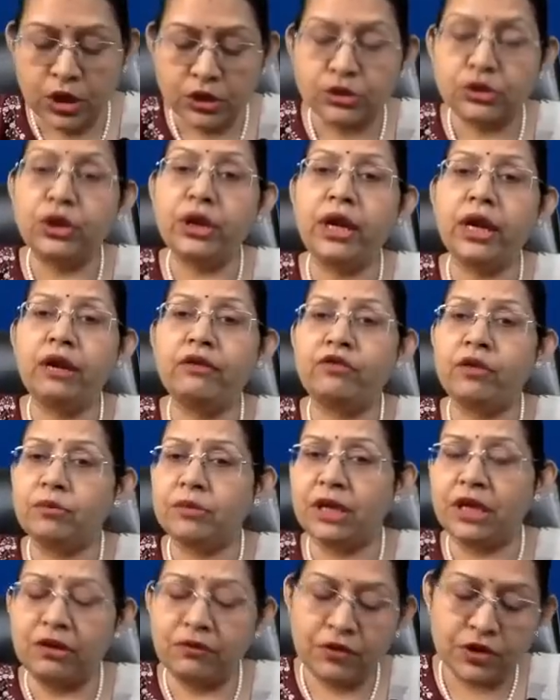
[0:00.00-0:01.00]
So here come
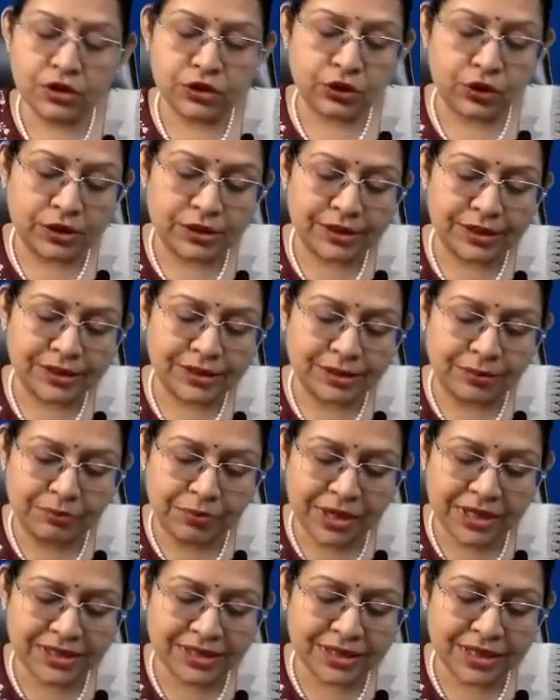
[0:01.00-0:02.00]
the given choices. The
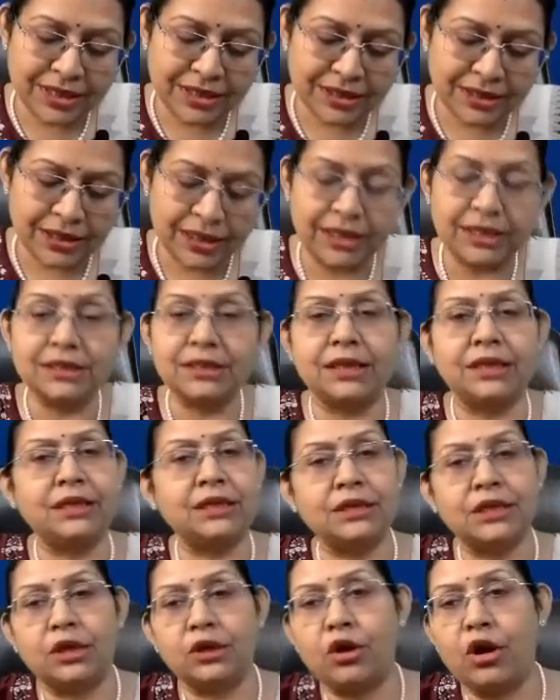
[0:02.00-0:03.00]
best answer is it
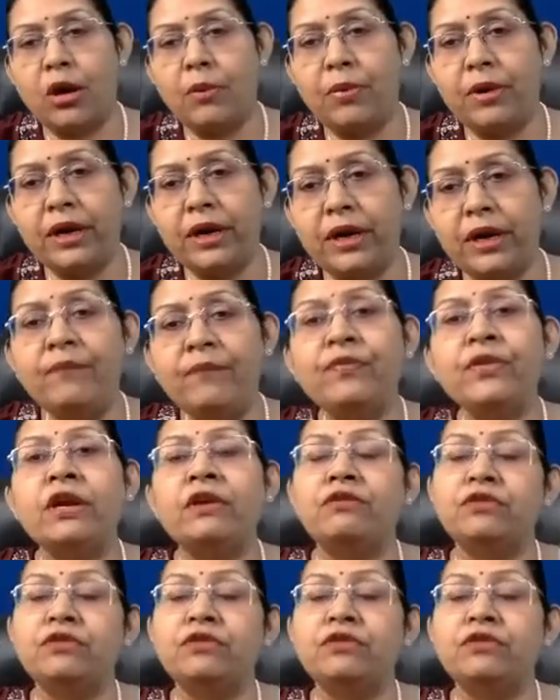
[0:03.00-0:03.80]
is a copper T,